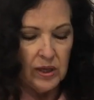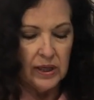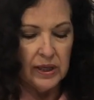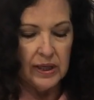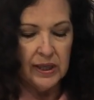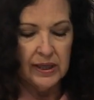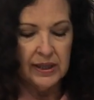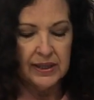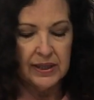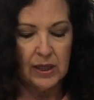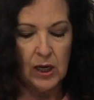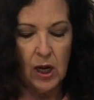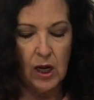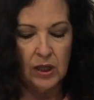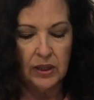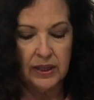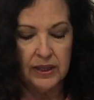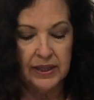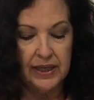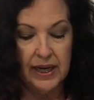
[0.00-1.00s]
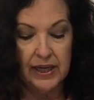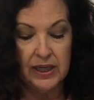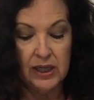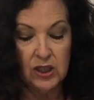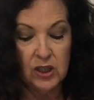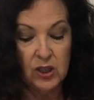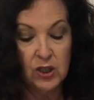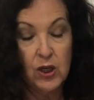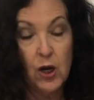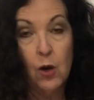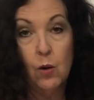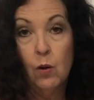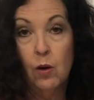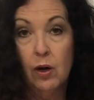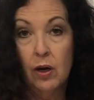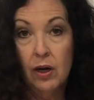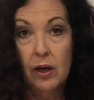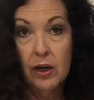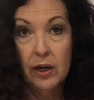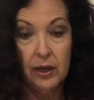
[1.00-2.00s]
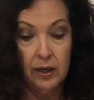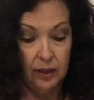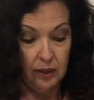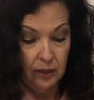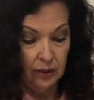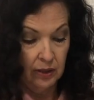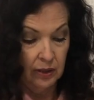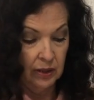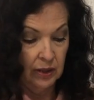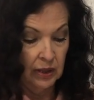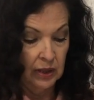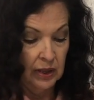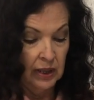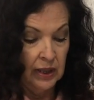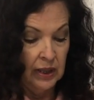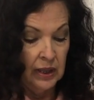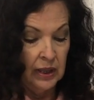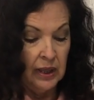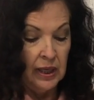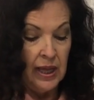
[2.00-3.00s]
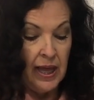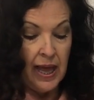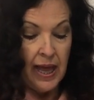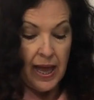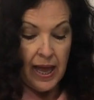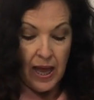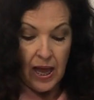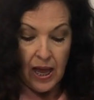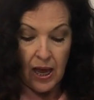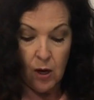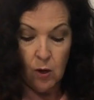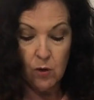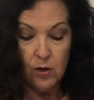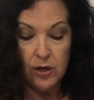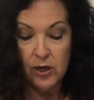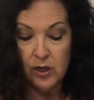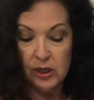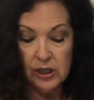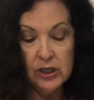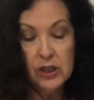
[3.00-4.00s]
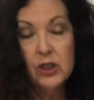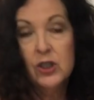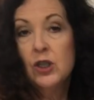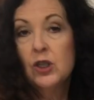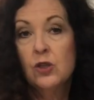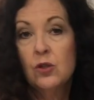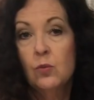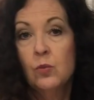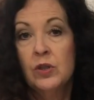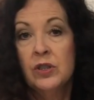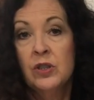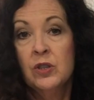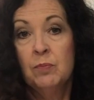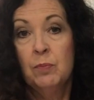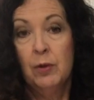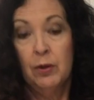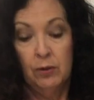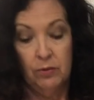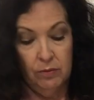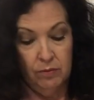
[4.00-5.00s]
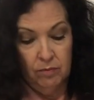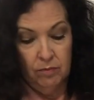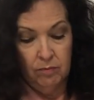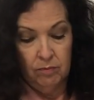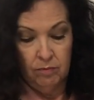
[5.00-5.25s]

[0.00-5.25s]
It's called a Danish dough hook. Or you can just use a wooden spoon.